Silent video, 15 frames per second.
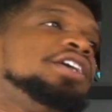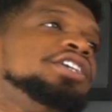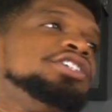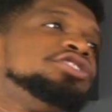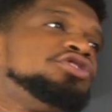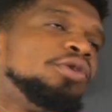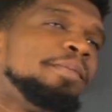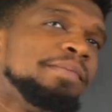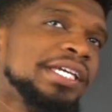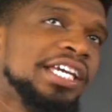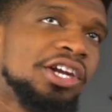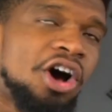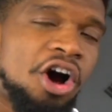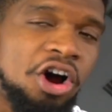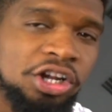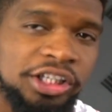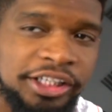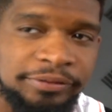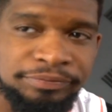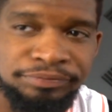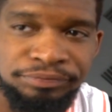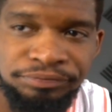So me and
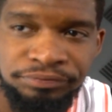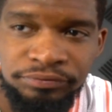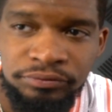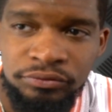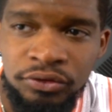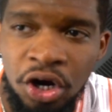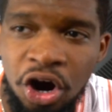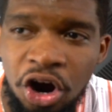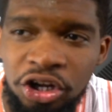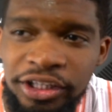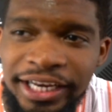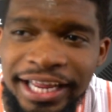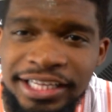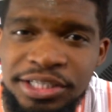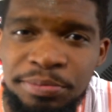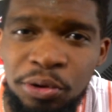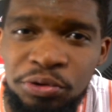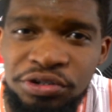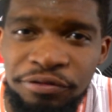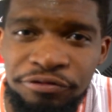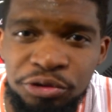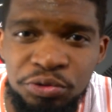Harlan had
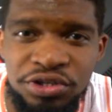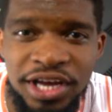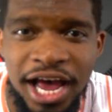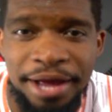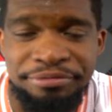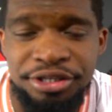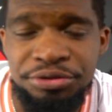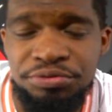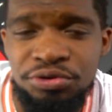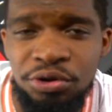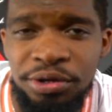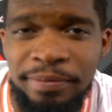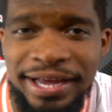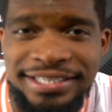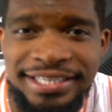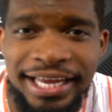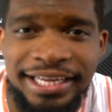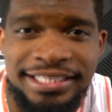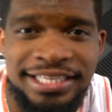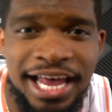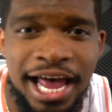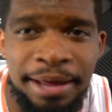smoked a few times. This was only my
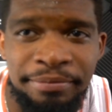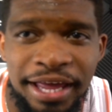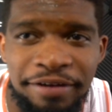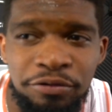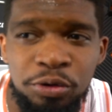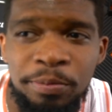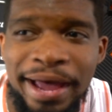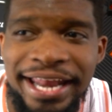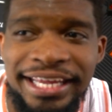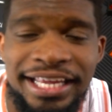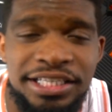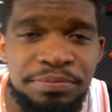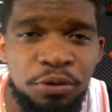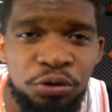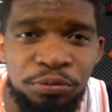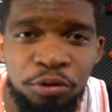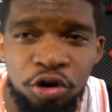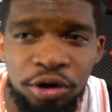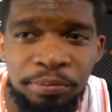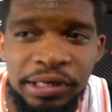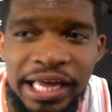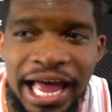second time. Everybody had smoked more
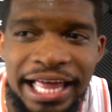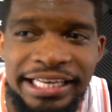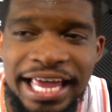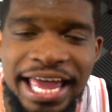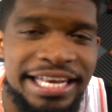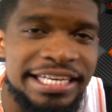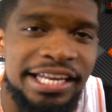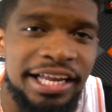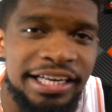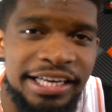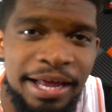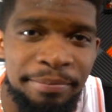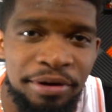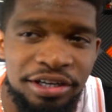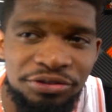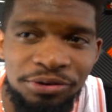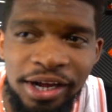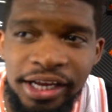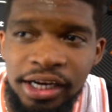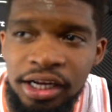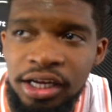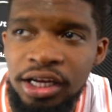than me. I hadn't done it that much, right?